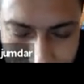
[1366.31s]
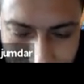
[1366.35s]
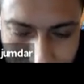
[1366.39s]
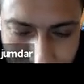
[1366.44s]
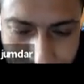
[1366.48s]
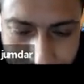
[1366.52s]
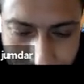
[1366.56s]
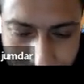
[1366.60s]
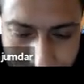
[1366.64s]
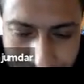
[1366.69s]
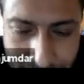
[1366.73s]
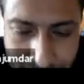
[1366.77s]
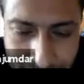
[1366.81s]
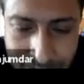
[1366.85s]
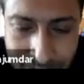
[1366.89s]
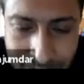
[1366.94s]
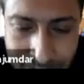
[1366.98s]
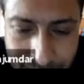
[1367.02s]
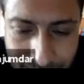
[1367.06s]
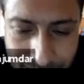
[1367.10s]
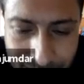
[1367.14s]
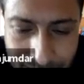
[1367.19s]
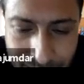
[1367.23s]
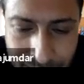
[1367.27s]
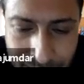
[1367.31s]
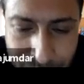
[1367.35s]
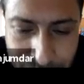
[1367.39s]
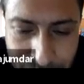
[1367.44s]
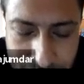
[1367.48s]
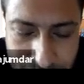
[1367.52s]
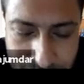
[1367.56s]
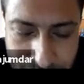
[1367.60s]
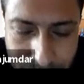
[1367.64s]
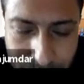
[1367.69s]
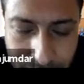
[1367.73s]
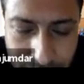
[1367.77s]
like that,
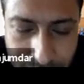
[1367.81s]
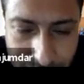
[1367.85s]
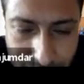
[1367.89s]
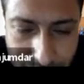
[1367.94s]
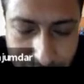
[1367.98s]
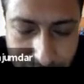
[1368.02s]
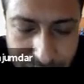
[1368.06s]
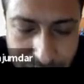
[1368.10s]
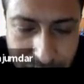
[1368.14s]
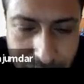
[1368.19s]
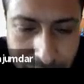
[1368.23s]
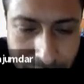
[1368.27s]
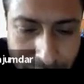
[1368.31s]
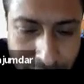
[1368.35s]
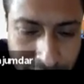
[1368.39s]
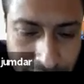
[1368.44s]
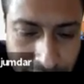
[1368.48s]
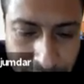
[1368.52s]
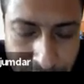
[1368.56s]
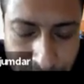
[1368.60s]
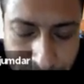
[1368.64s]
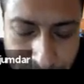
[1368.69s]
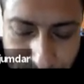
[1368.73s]
which bring a lot of money.